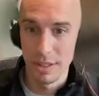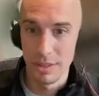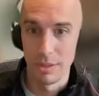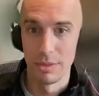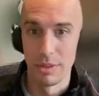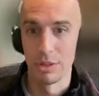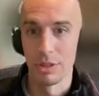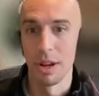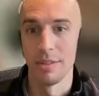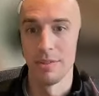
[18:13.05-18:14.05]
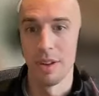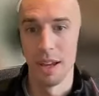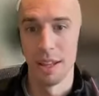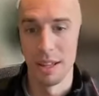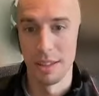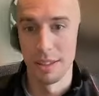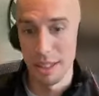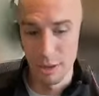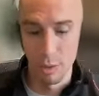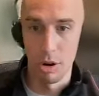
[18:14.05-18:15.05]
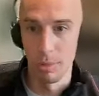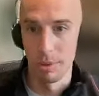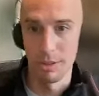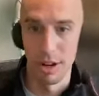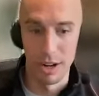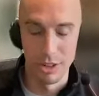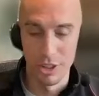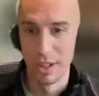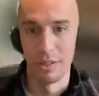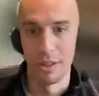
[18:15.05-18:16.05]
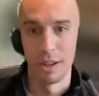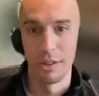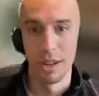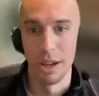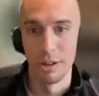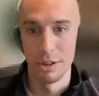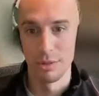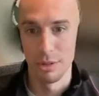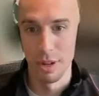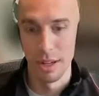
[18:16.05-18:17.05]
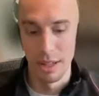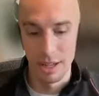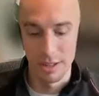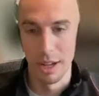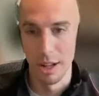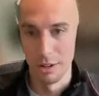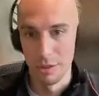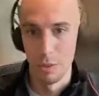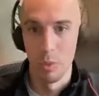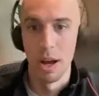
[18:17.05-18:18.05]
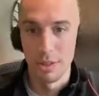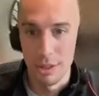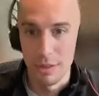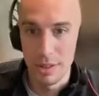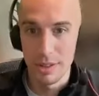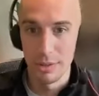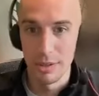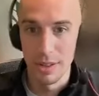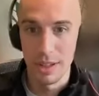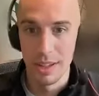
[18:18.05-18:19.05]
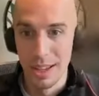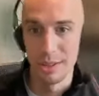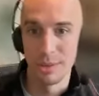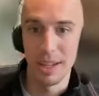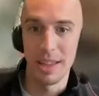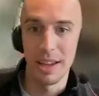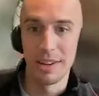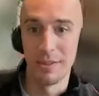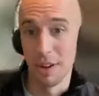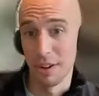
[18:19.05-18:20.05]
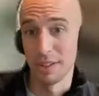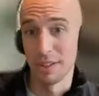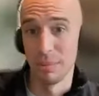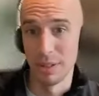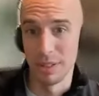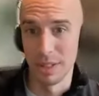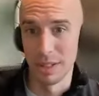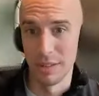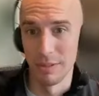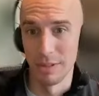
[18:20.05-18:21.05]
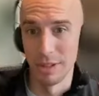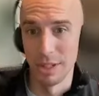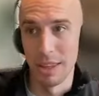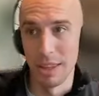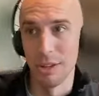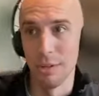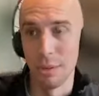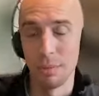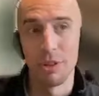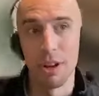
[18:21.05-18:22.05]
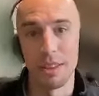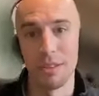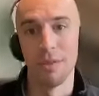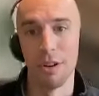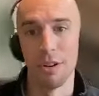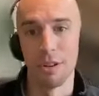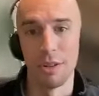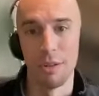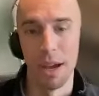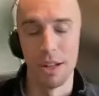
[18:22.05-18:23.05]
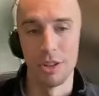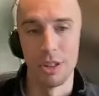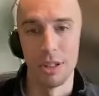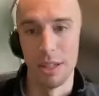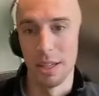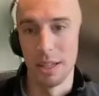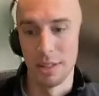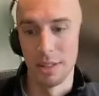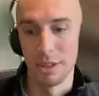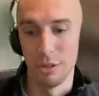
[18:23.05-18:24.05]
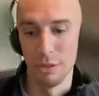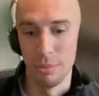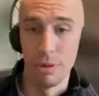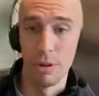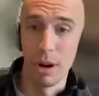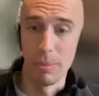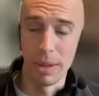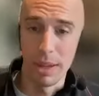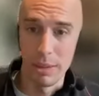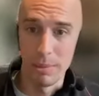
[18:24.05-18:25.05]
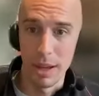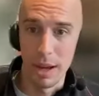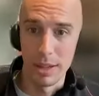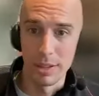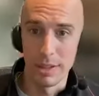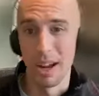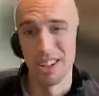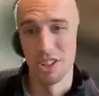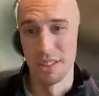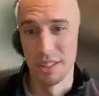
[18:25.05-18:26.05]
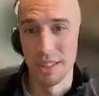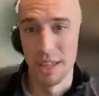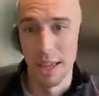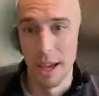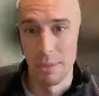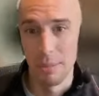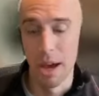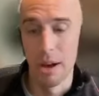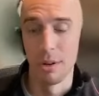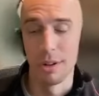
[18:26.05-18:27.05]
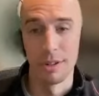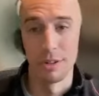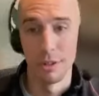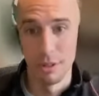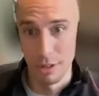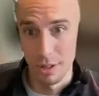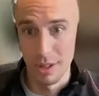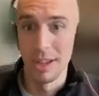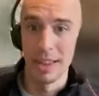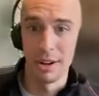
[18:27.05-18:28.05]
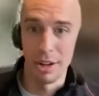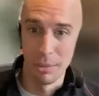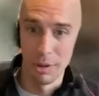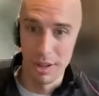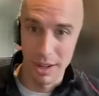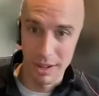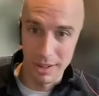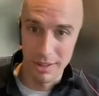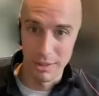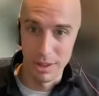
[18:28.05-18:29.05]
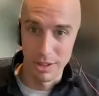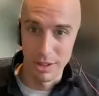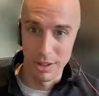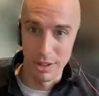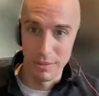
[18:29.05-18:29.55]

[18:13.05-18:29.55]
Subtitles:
So they're trying to find like this equal arbitrage of like, okay, I'll trade X dollars for Y service sort of thing. So take that at a very simplistic level, and then you abstract that further to imagine it's two programming APIs. They're actually AI powered under the hood that are communicating with each other.